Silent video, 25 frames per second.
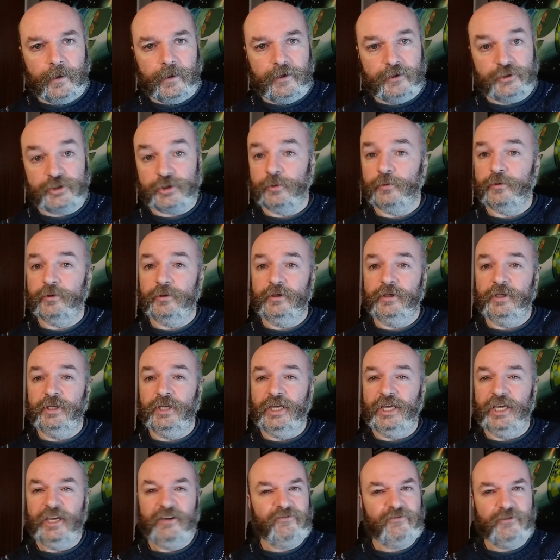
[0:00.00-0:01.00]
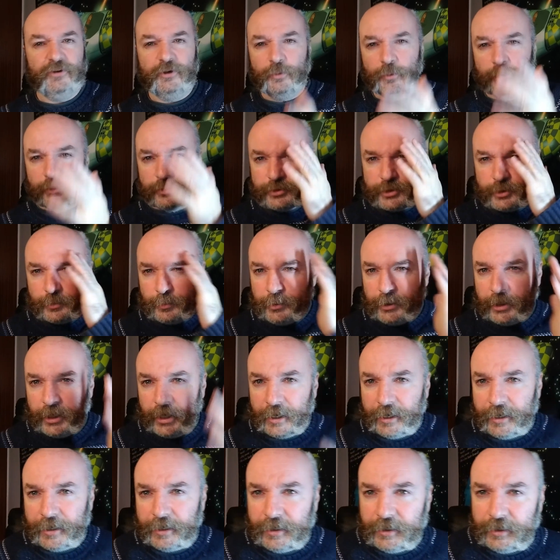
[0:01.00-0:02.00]
So if you want to
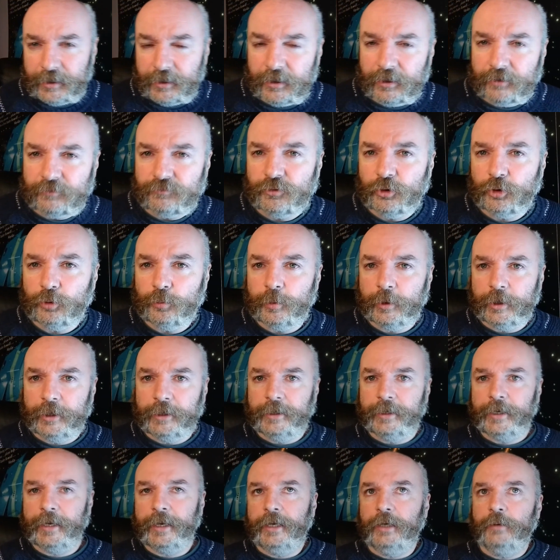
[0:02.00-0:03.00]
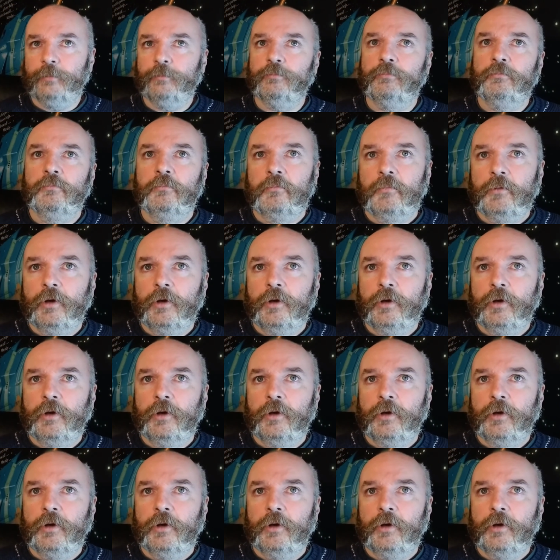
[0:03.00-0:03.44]
play a role-playing game